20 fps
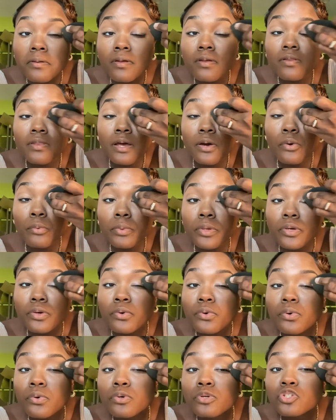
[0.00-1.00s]
That would be a
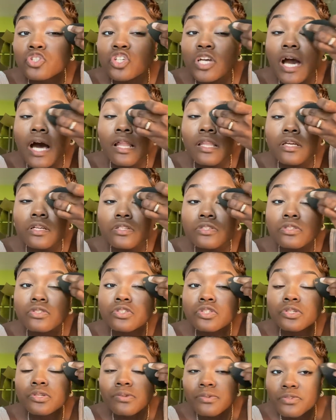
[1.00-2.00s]
cool challenge.
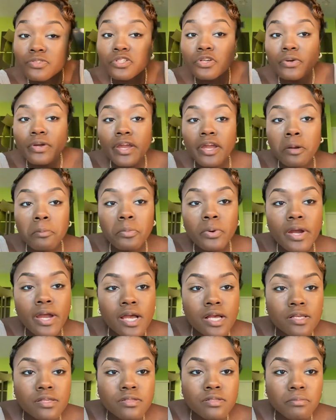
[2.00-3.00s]
Use your camera
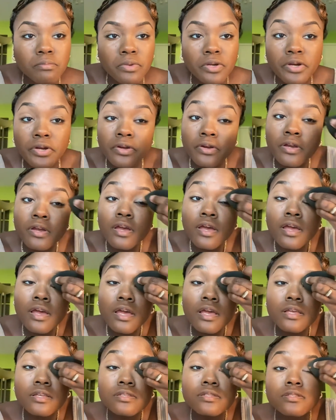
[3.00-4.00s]
as a mirror
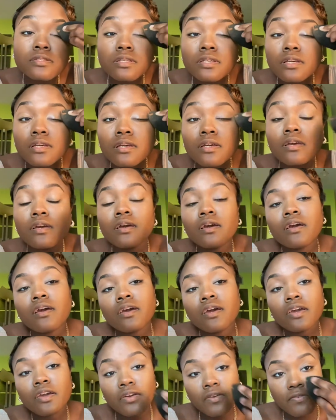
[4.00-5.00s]
and see
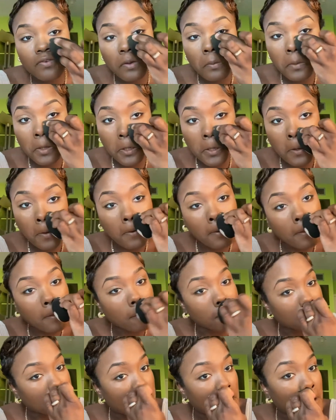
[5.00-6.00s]
if your makeup
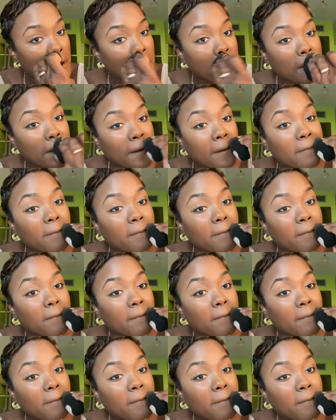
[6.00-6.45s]
comes out good.